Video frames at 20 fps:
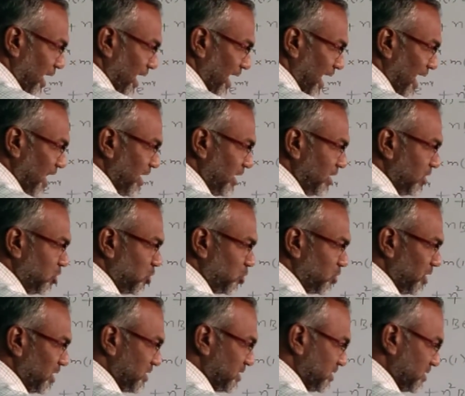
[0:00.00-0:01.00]
n into
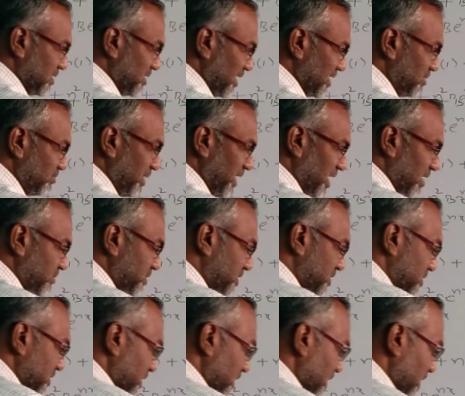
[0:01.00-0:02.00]
this, that
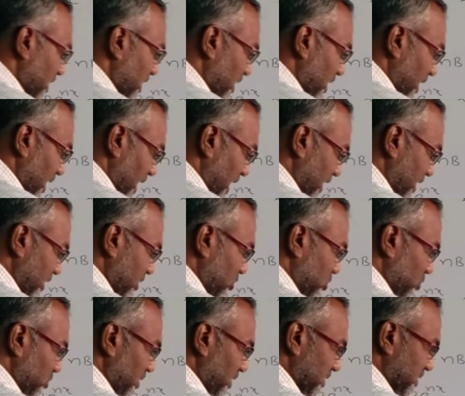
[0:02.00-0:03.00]
becomes n
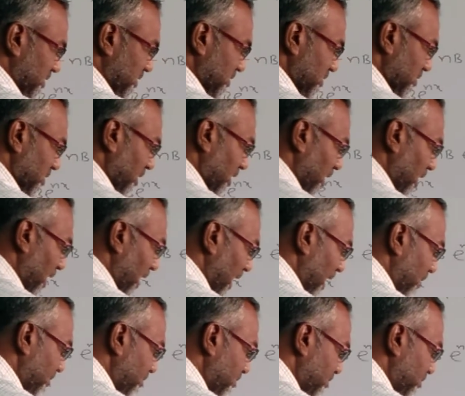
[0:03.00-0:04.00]
into this,
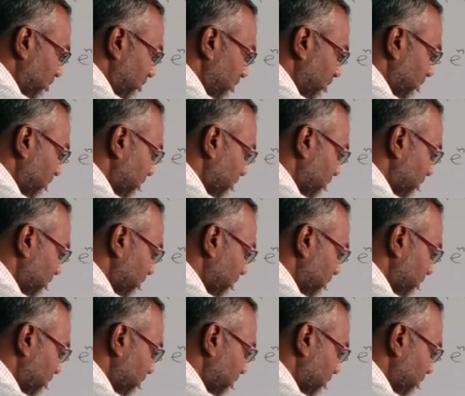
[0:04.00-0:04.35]
m